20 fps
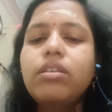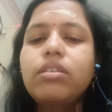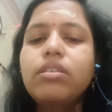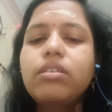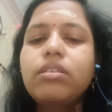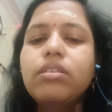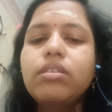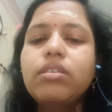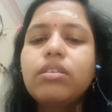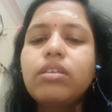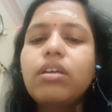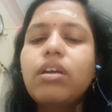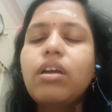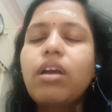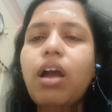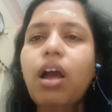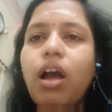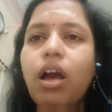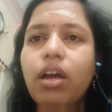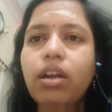diseases
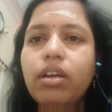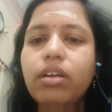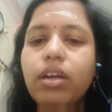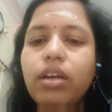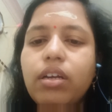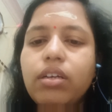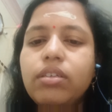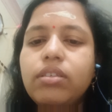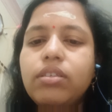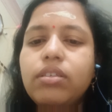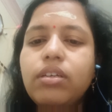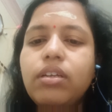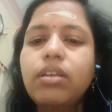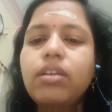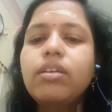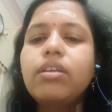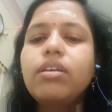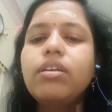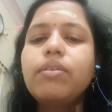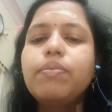are
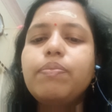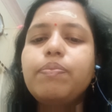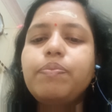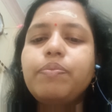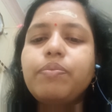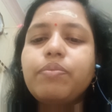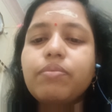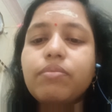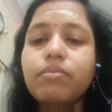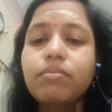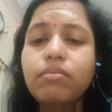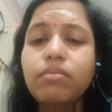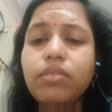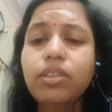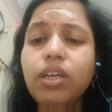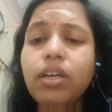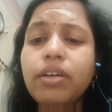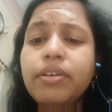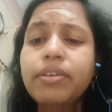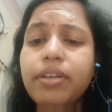easily
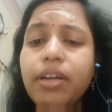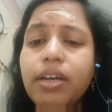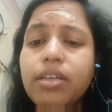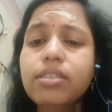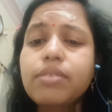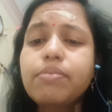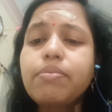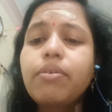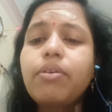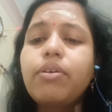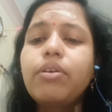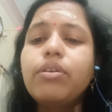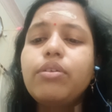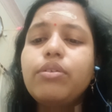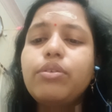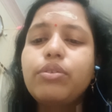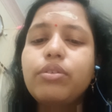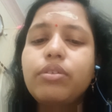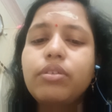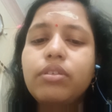transferred
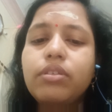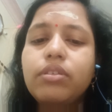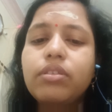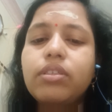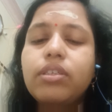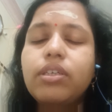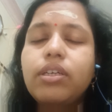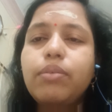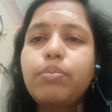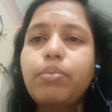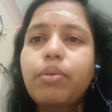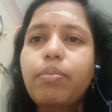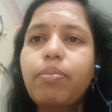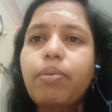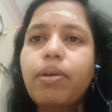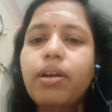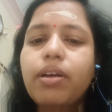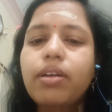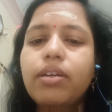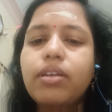in seed
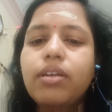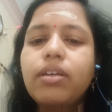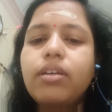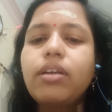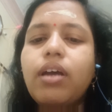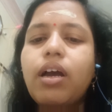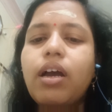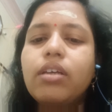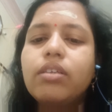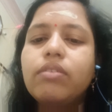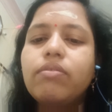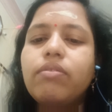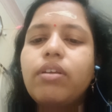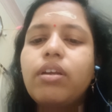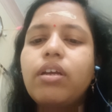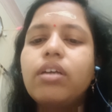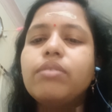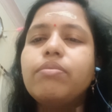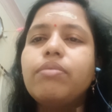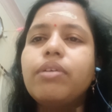propagated as well
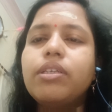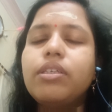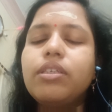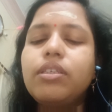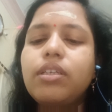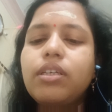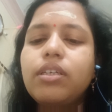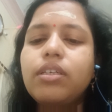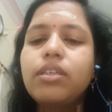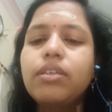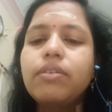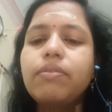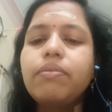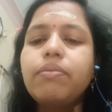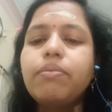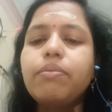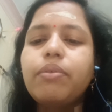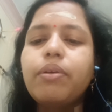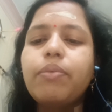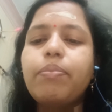as vegetative
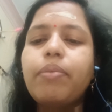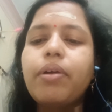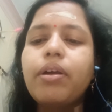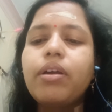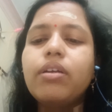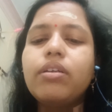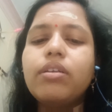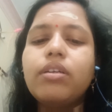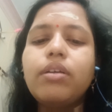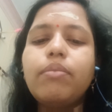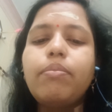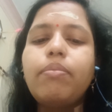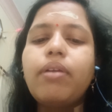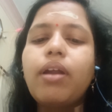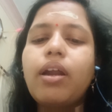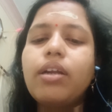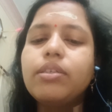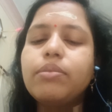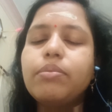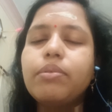propagated
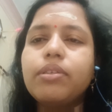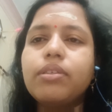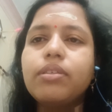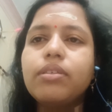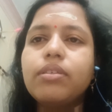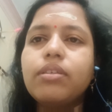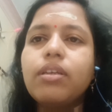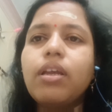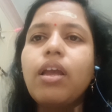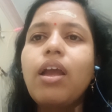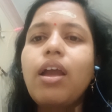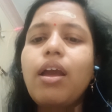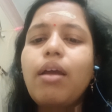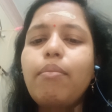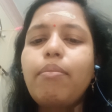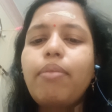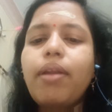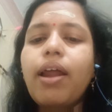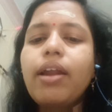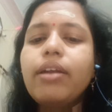plant species.
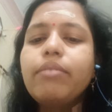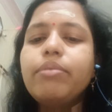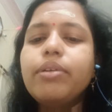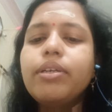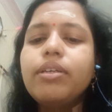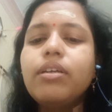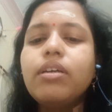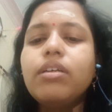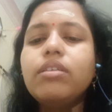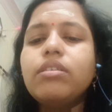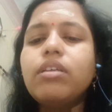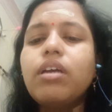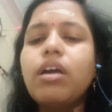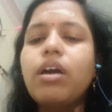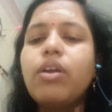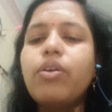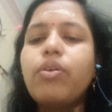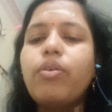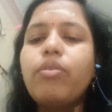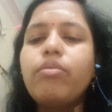Plant breeders
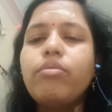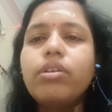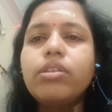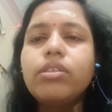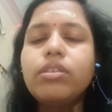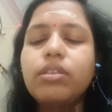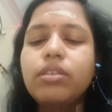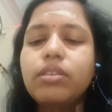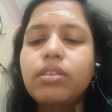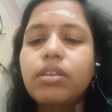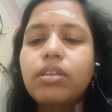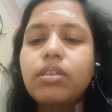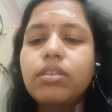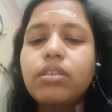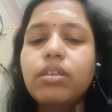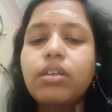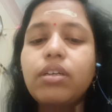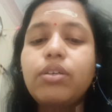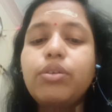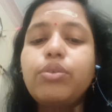are always
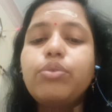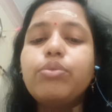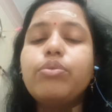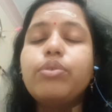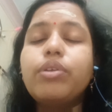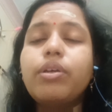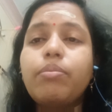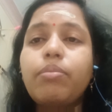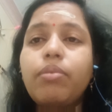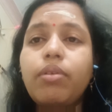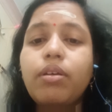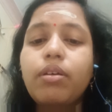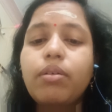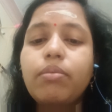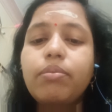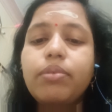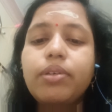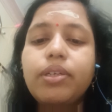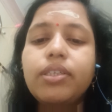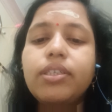interested to develop
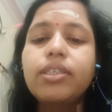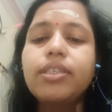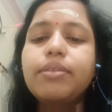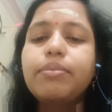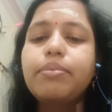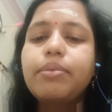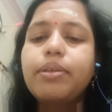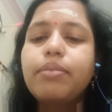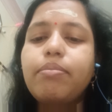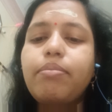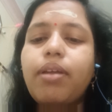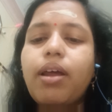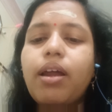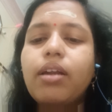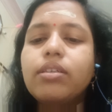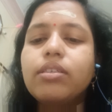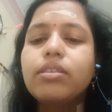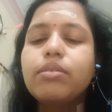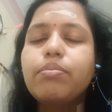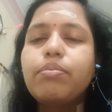disease free
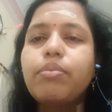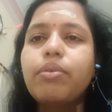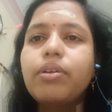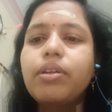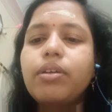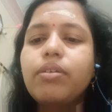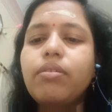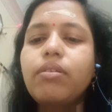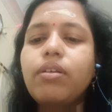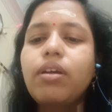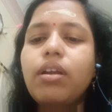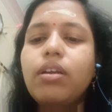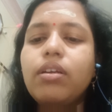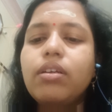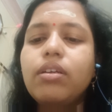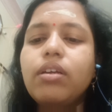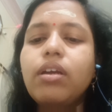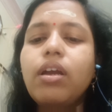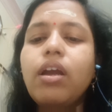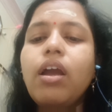plants,
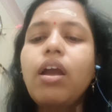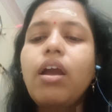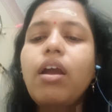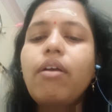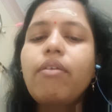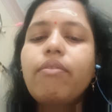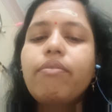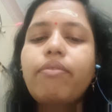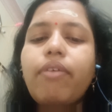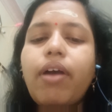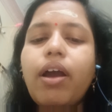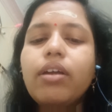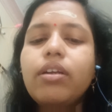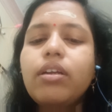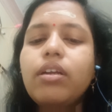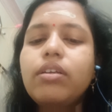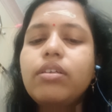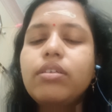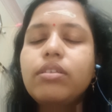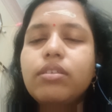particularly
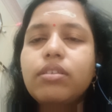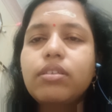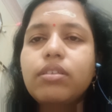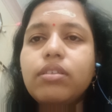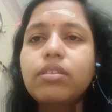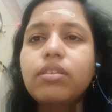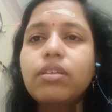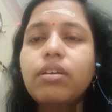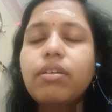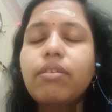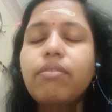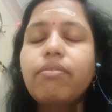viral disease